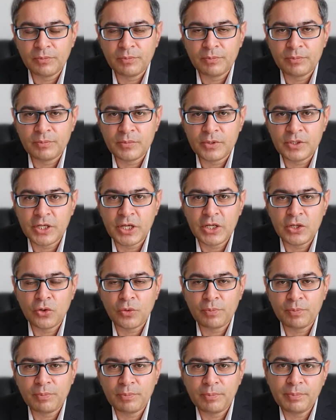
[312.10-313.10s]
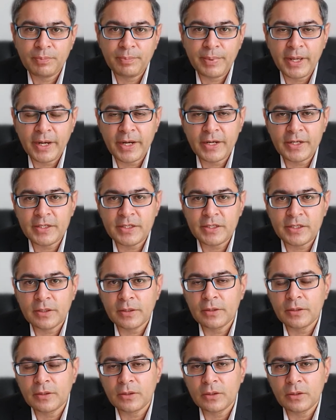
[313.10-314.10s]
see your parents
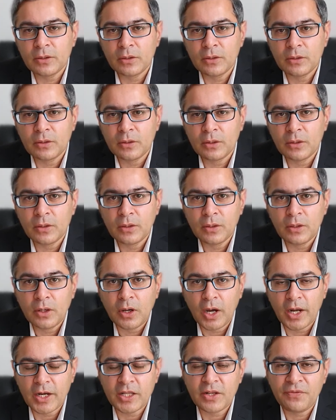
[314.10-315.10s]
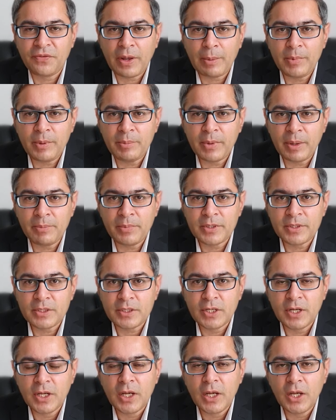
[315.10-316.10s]
or other family
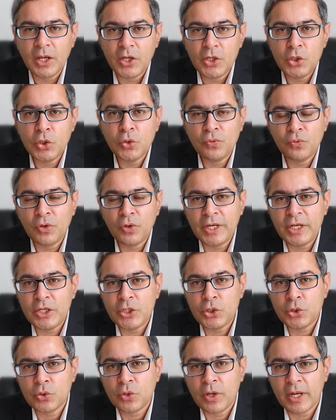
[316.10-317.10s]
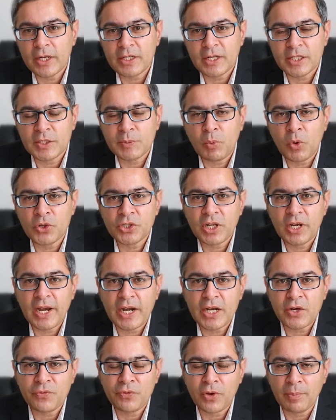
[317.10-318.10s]
members, you will need to get a sponsor
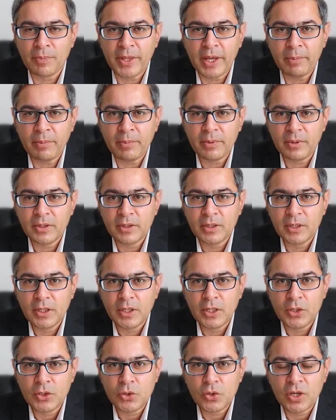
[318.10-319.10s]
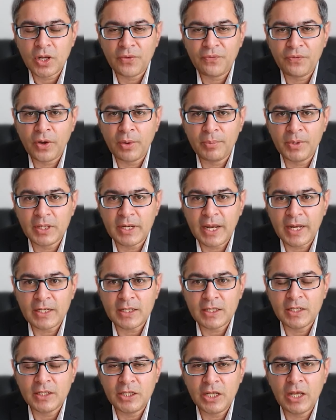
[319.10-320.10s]
letter from them to confirming that
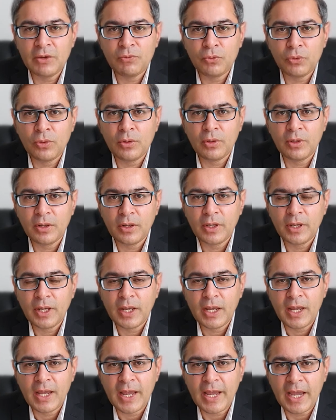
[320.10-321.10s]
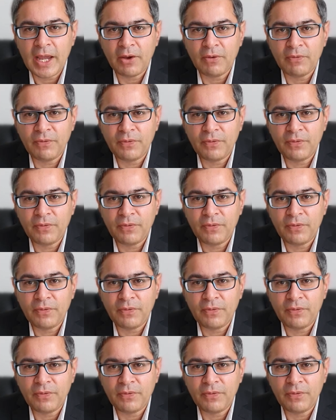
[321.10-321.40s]
they will have